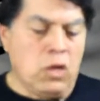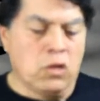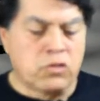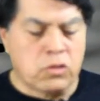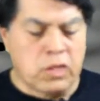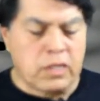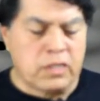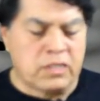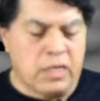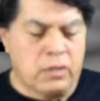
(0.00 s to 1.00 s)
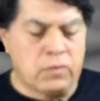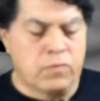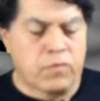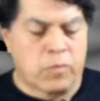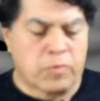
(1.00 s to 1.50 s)
Also, like I said
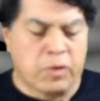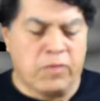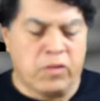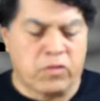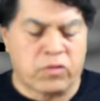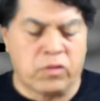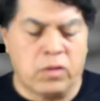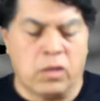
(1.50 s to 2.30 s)
from a previous